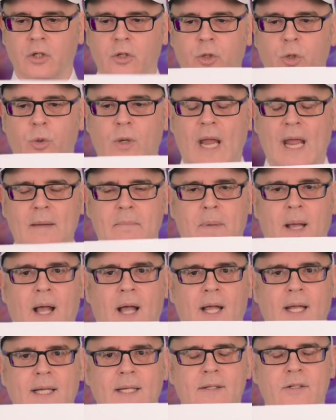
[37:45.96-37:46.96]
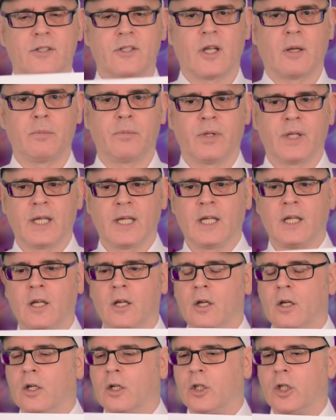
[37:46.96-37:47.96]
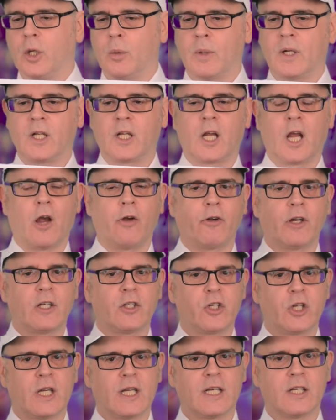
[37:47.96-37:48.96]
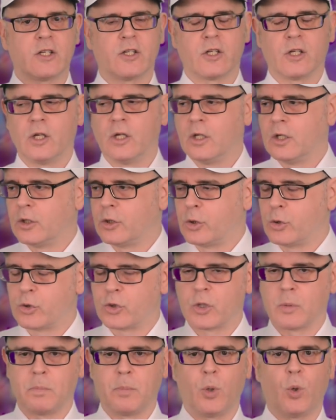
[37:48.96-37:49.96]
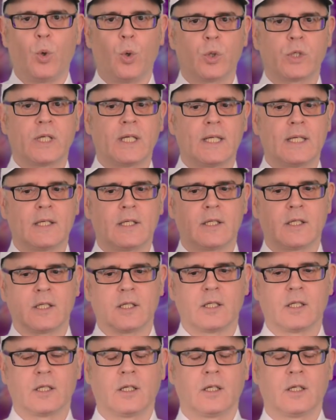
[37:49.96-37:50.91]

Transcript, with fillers: You get behind something, you encourage it, you support it,